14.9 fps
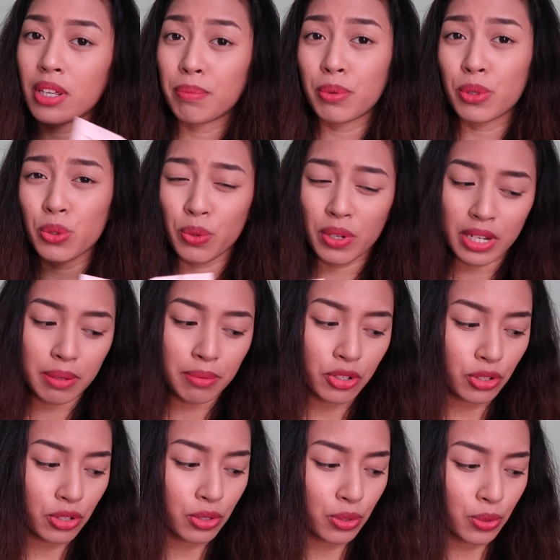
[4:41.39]
in between
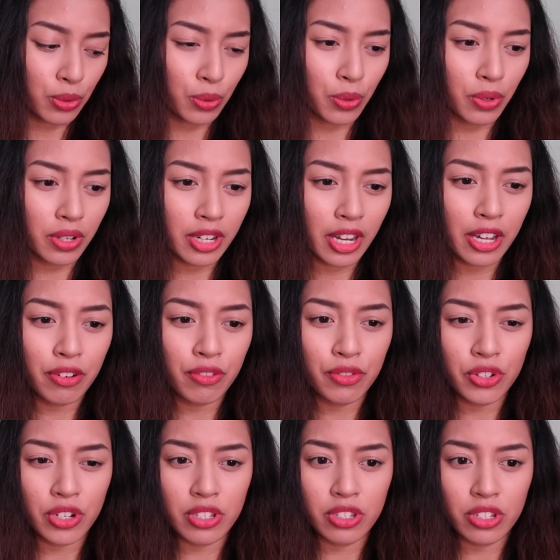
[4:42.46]
just to kind of
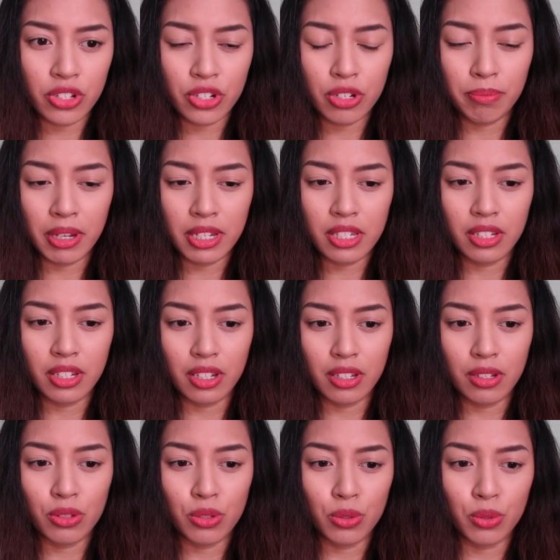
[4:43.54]
transition my
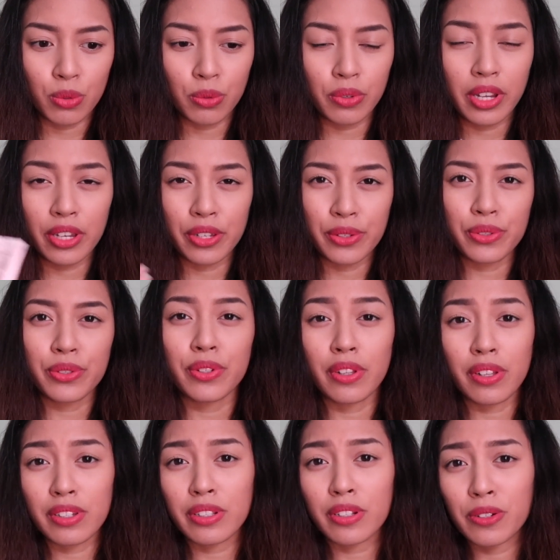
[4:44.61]
skin to get used to
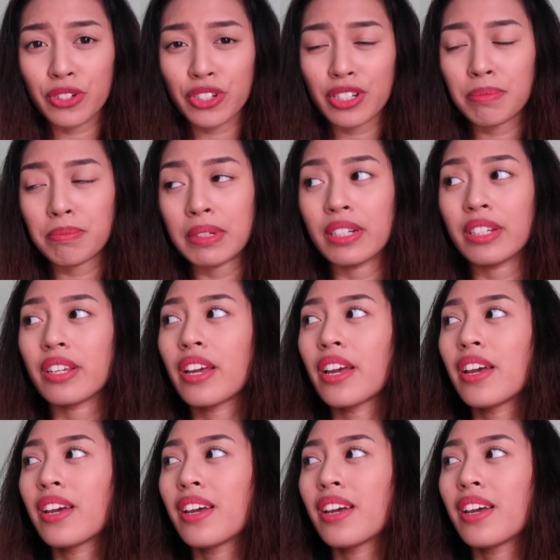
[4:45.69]
this lotion, but